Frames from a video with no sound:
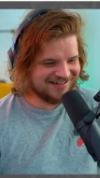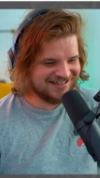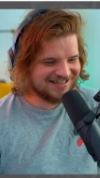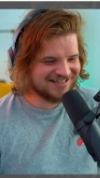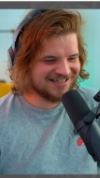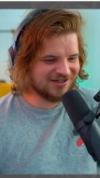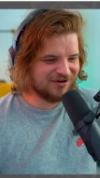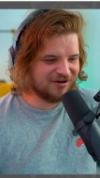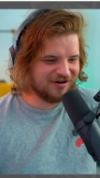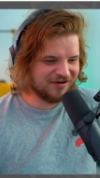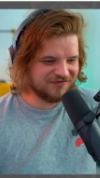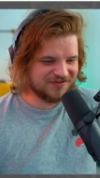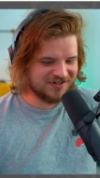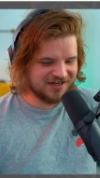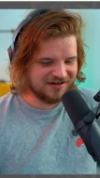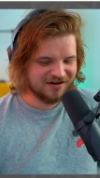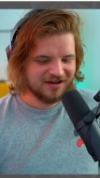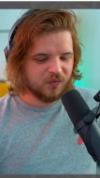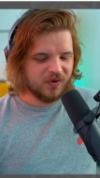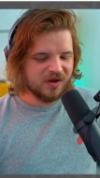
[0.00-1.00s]
we sort of
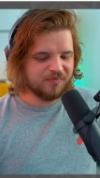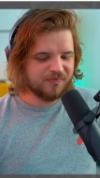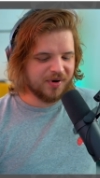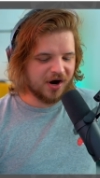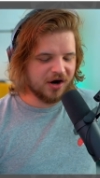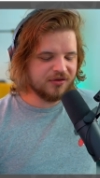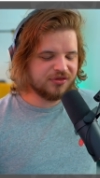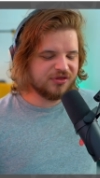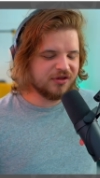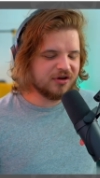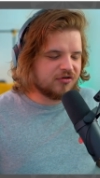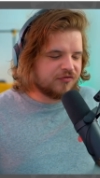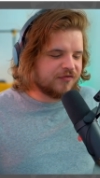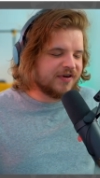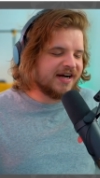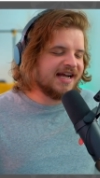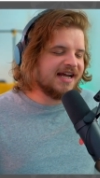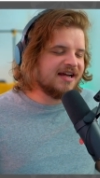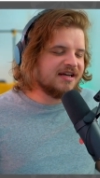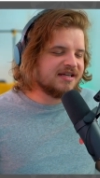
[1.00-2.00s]
did. We both
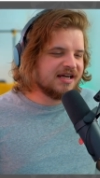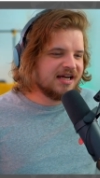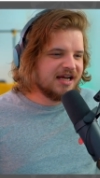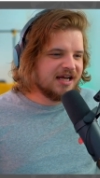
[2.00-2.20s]
agreed